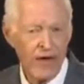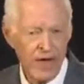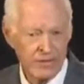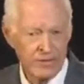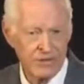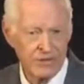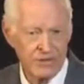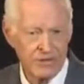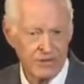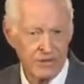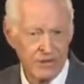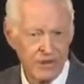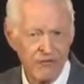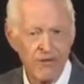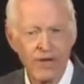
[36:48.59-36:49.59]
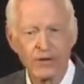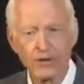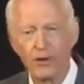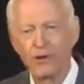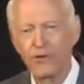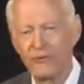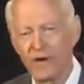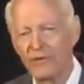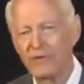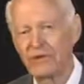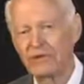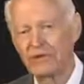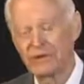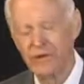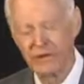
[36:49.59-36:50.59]
facets of their code of
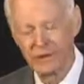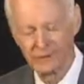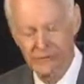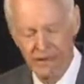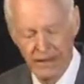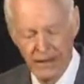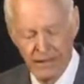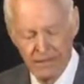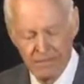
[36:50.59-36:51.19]
ethics is